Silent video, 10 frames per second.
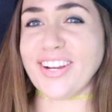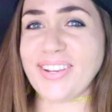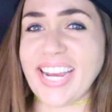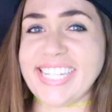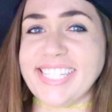right,
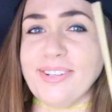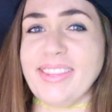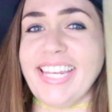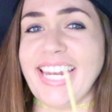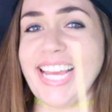you guys, so
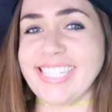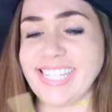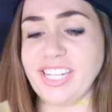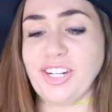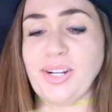the next
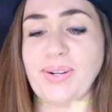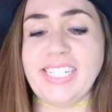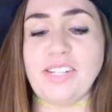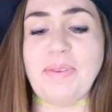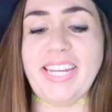thing you're
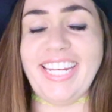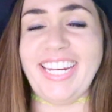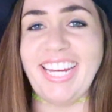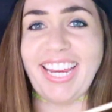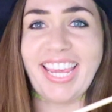going to be
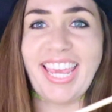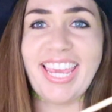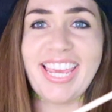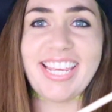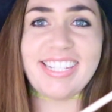needing
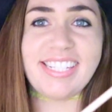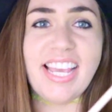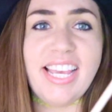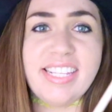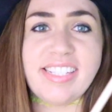is
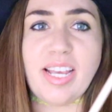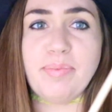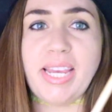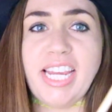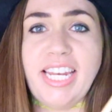
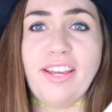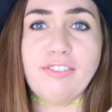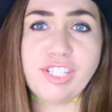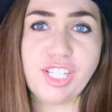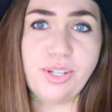some kind
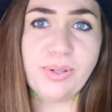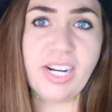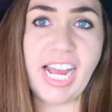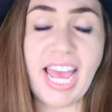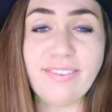of skewer.
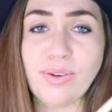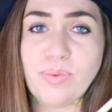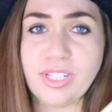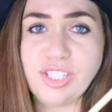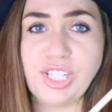I have a
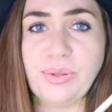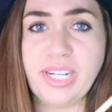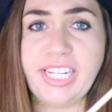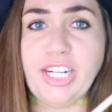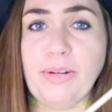wood skewer
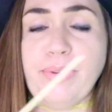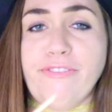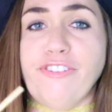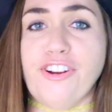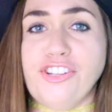here, but
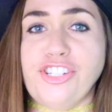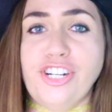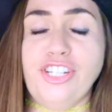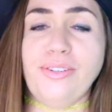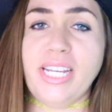for
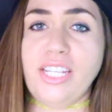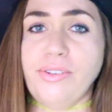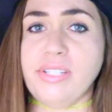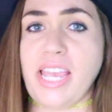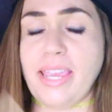sure you can
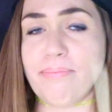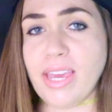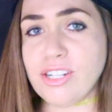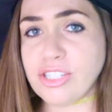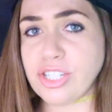use a
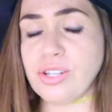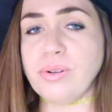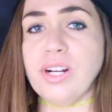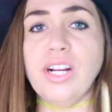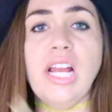metal
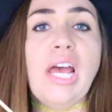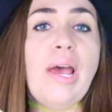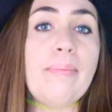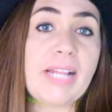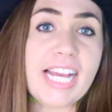skewer,
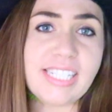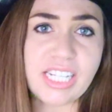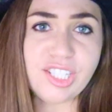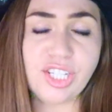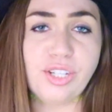
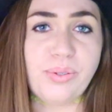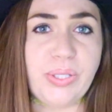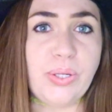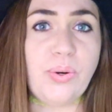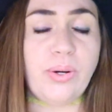plastic
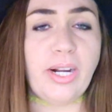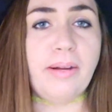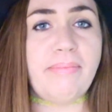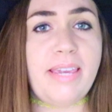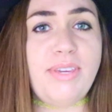skewer, or
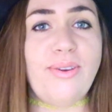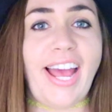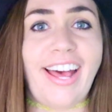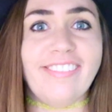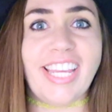maybe you
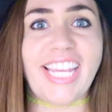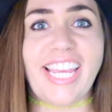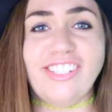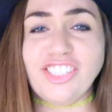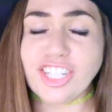have like
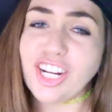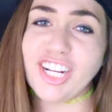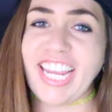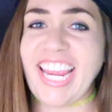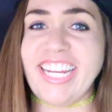a sugar
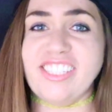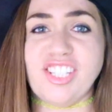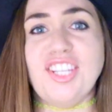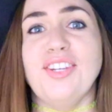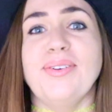cane
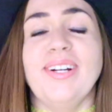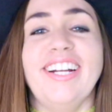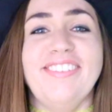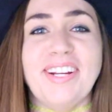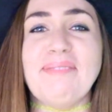skewer
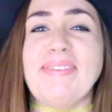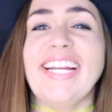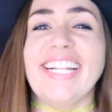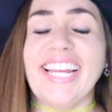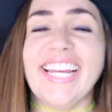if you're
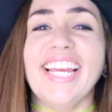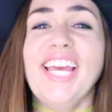being like